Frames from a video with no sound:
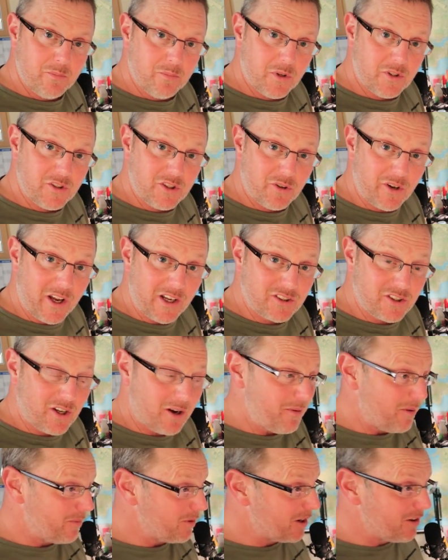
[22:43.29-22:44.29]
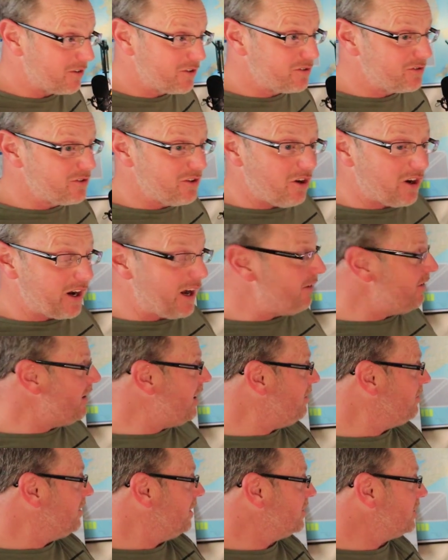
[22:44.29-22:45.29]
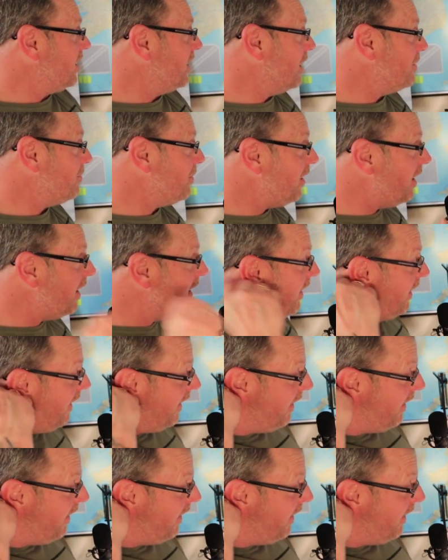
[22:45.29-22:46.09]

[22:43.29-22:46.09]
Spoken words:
But until next time, I'm going to log out now. I'm going to say goodbye.